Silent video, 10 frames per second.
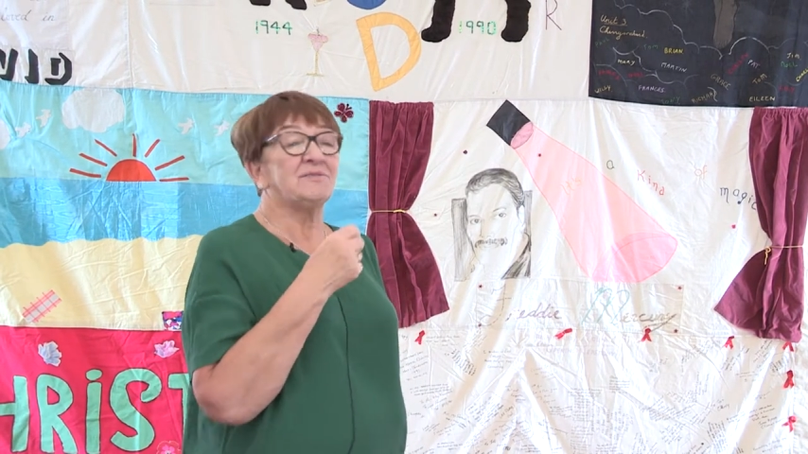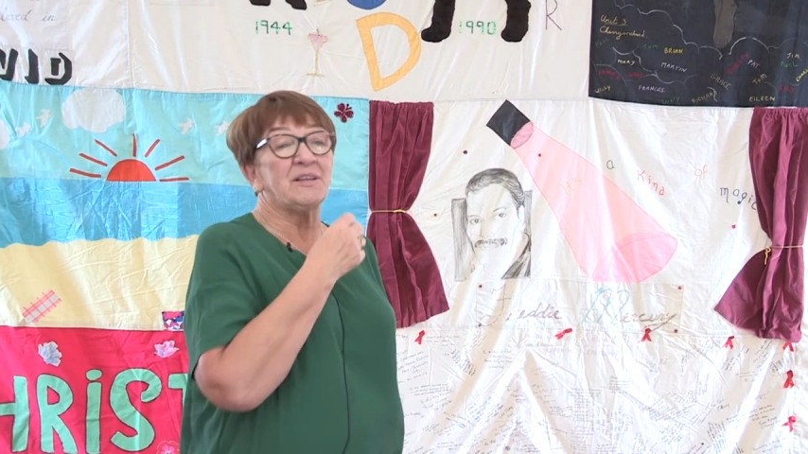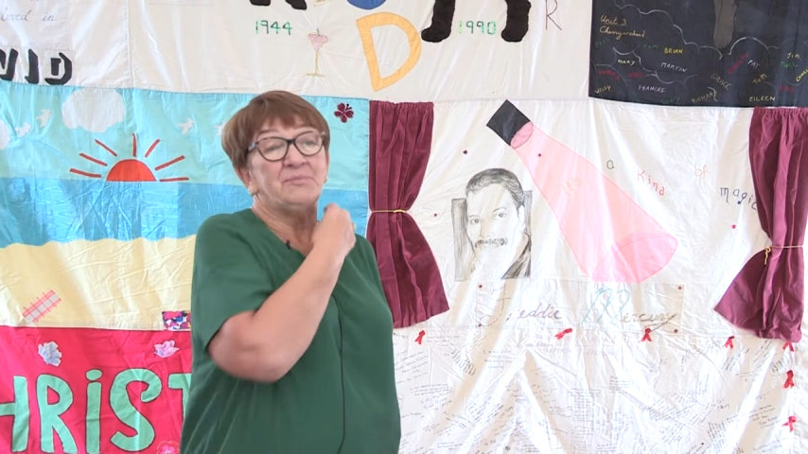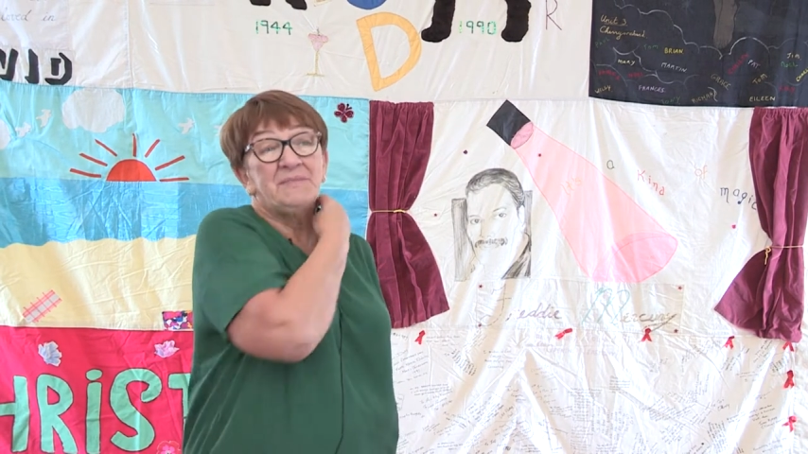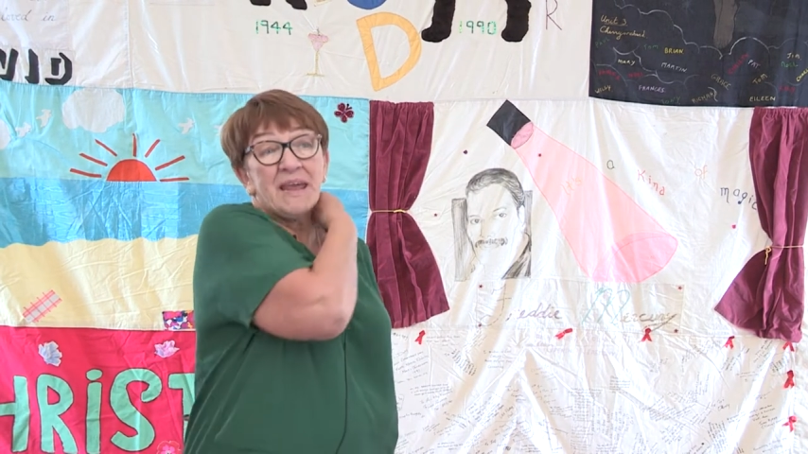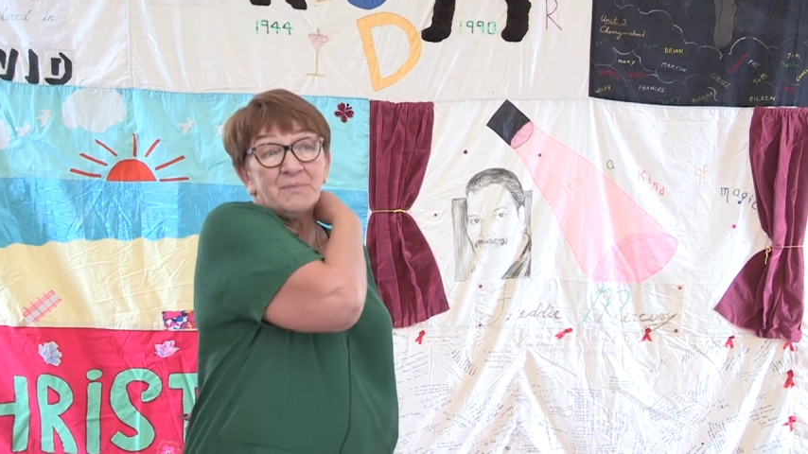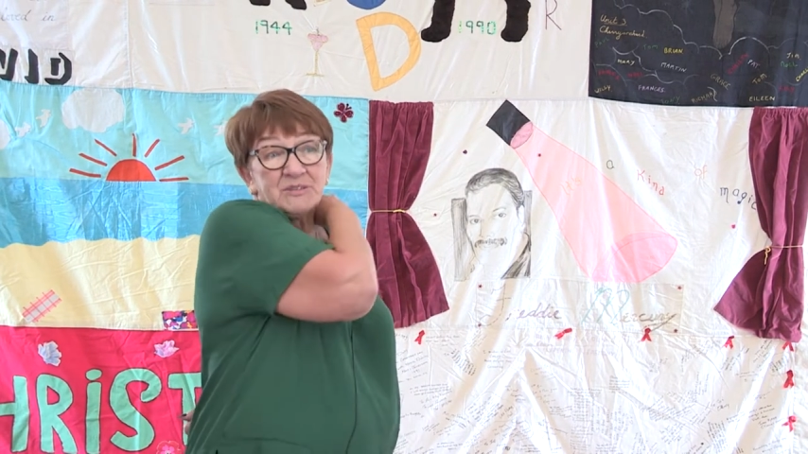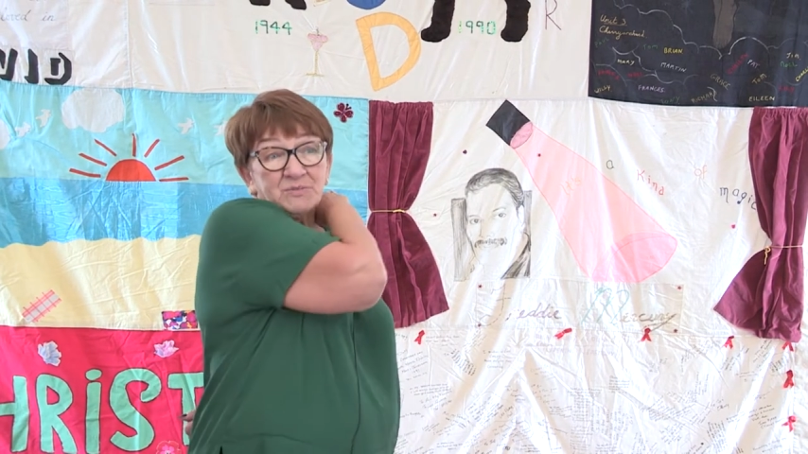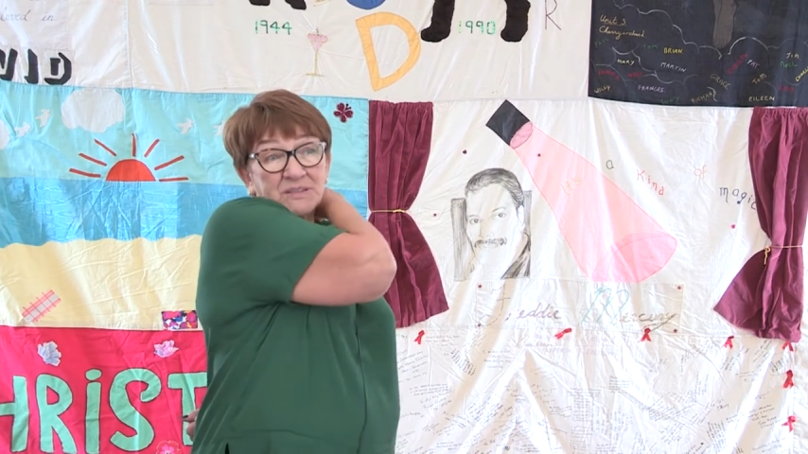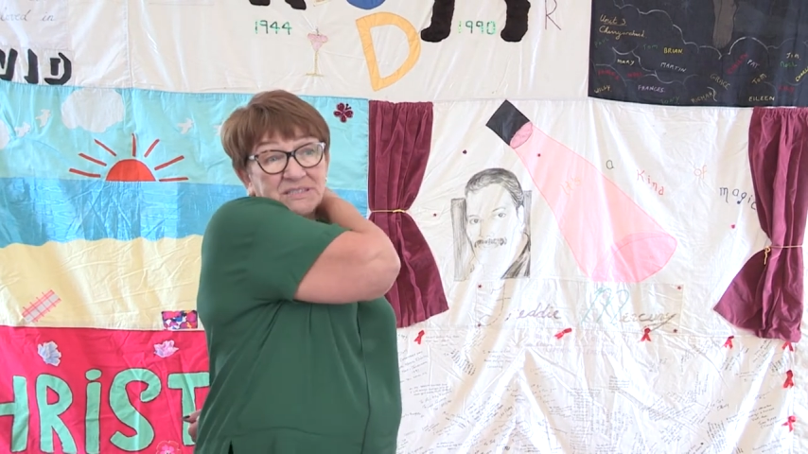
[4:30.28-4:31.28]
the
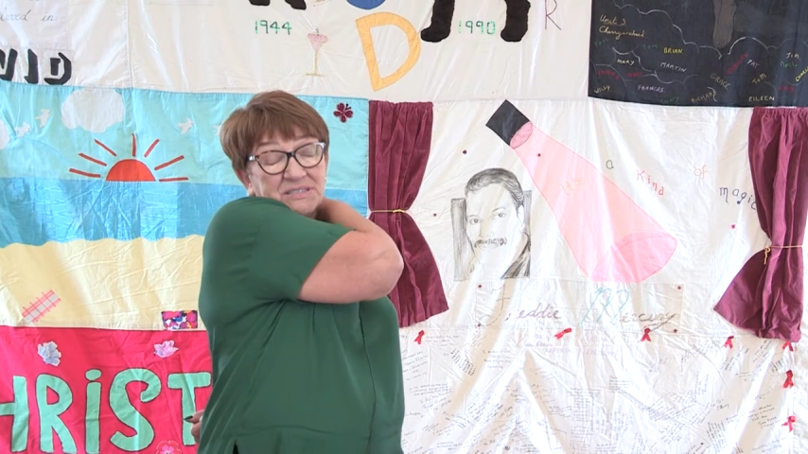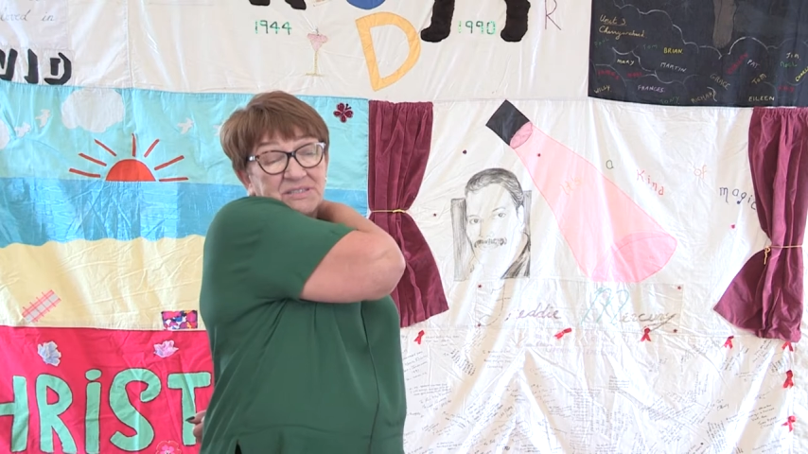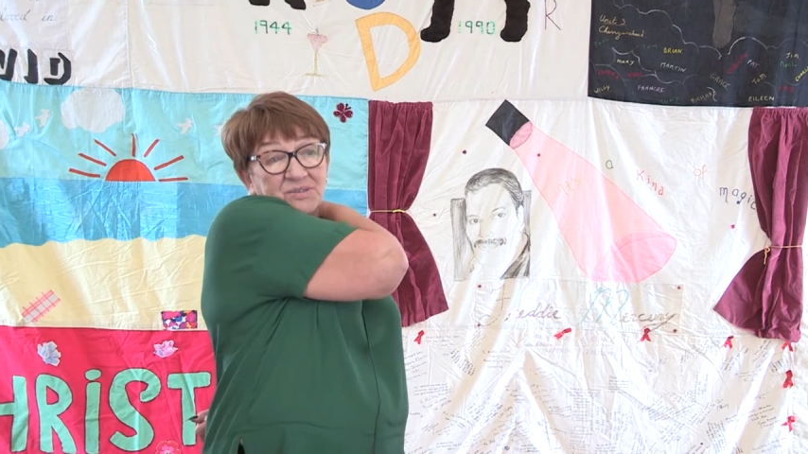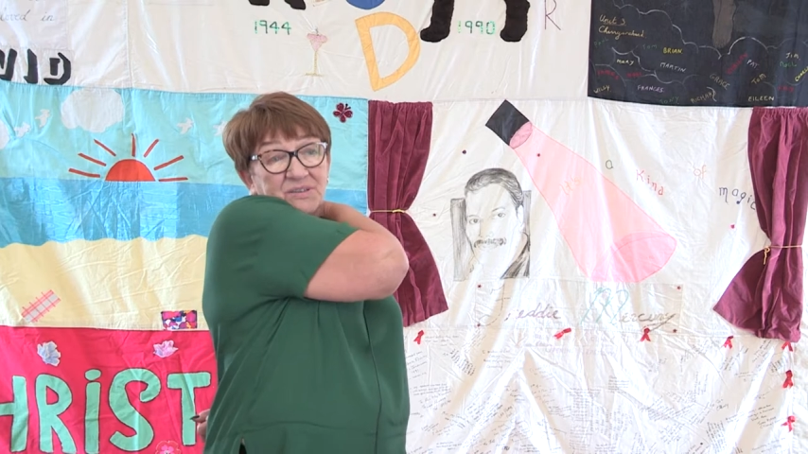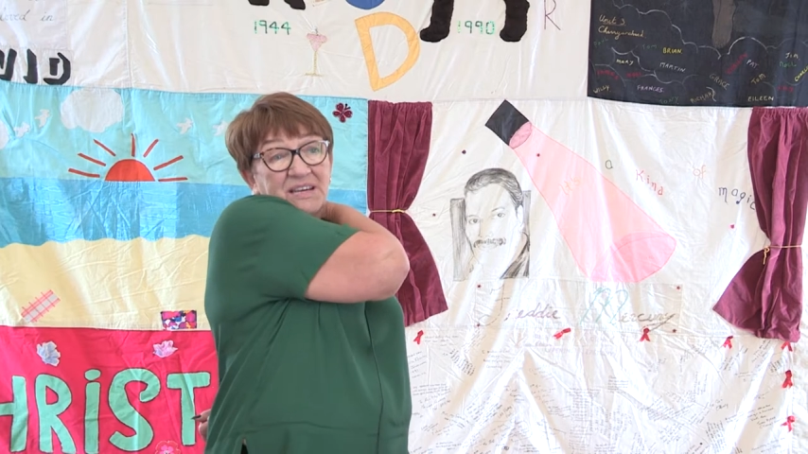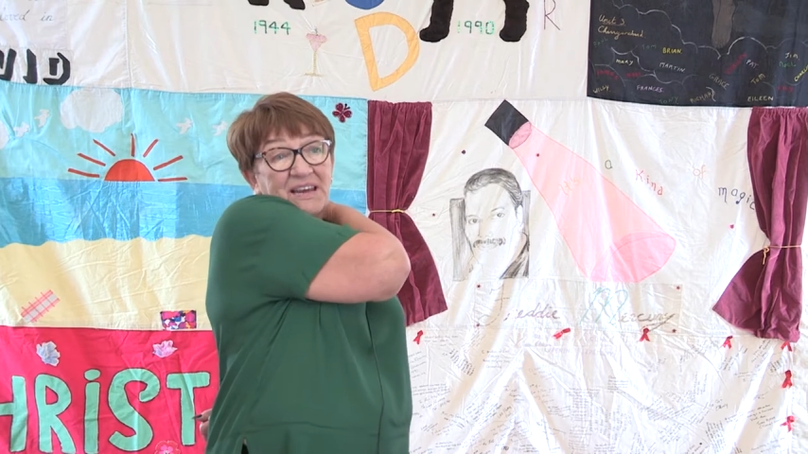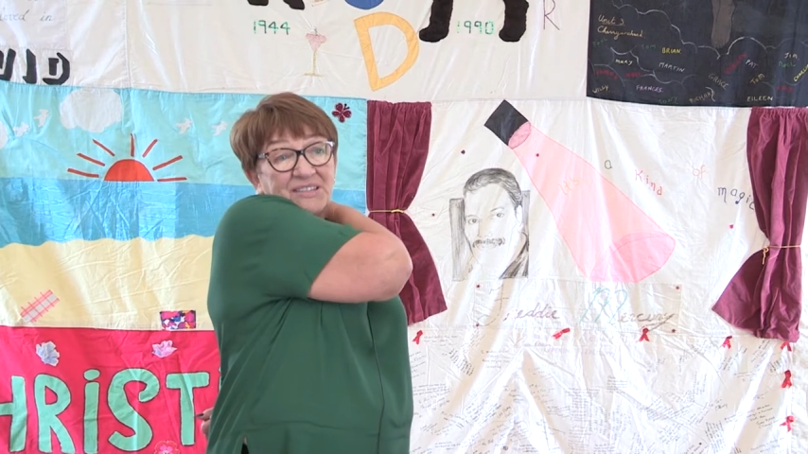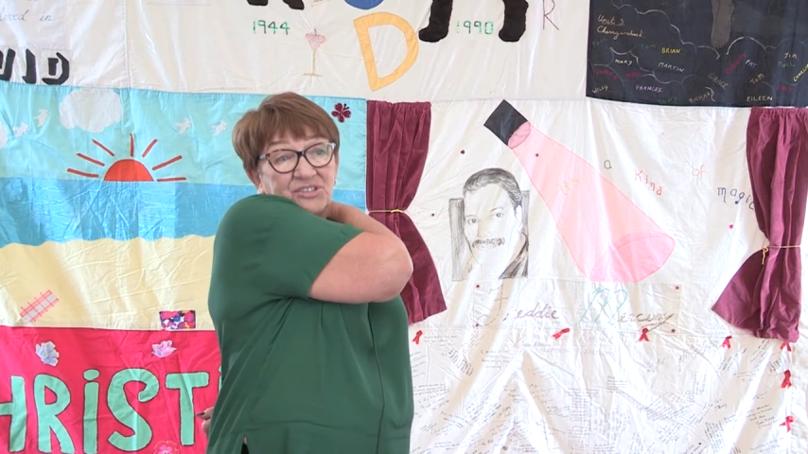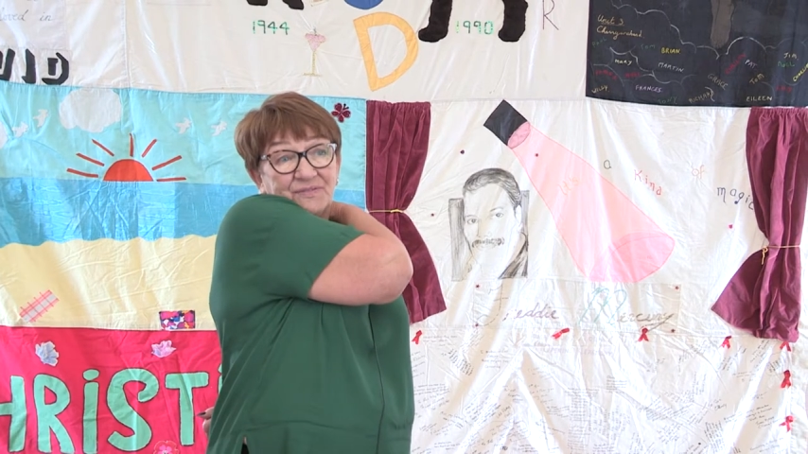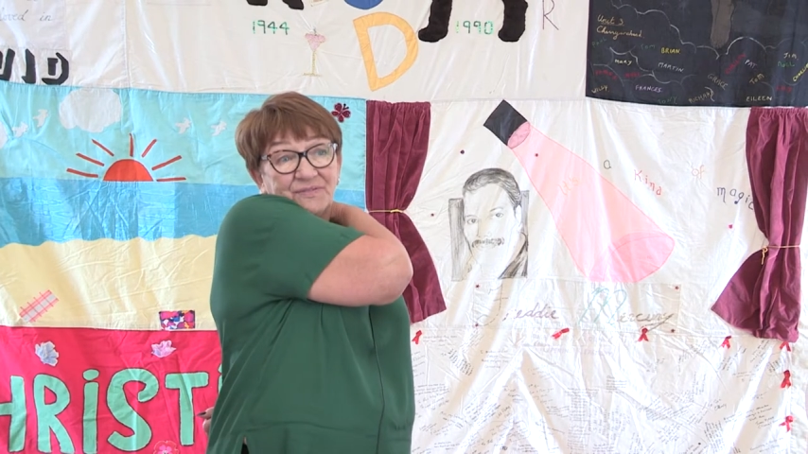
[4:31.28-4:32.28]
neighbours wanted to do a
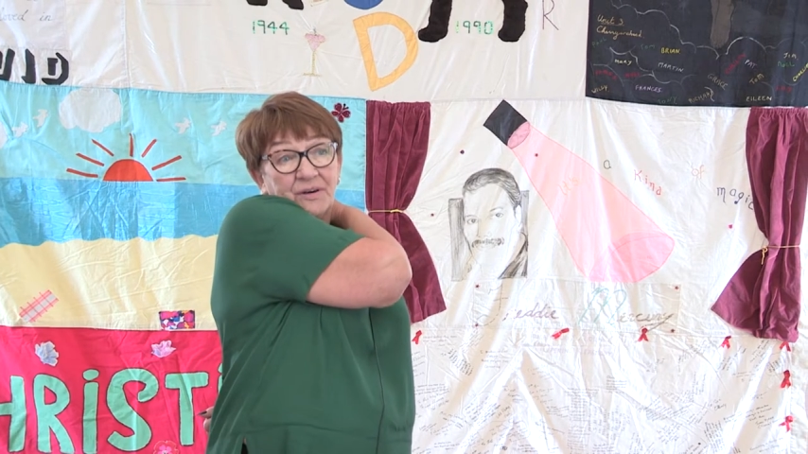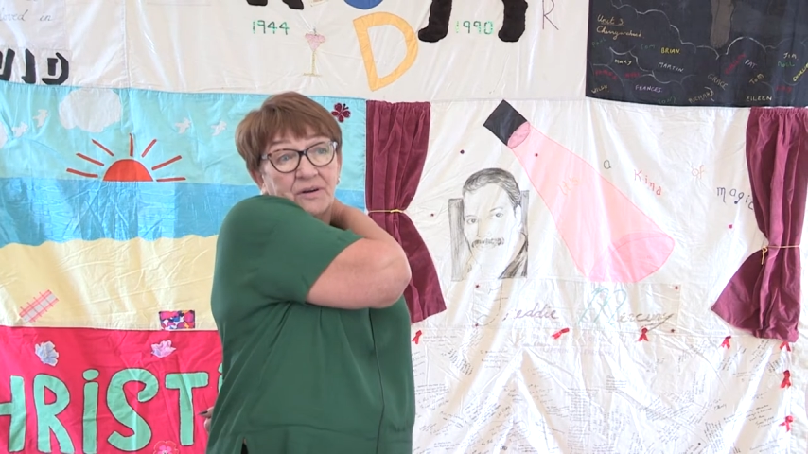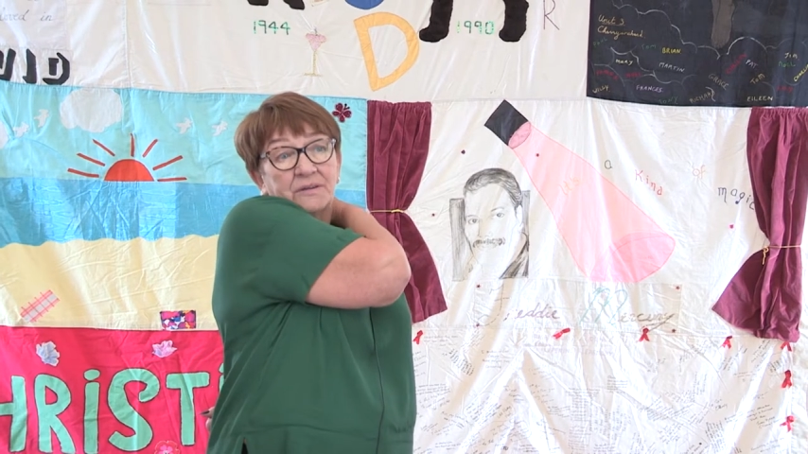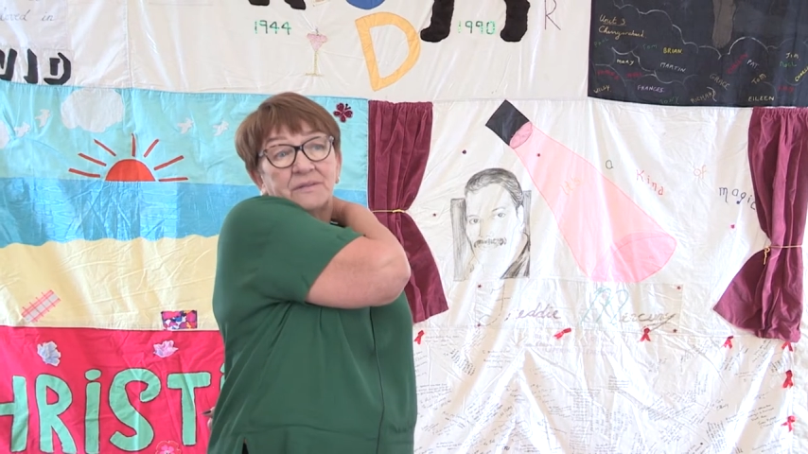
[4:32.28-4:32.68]
collection for her,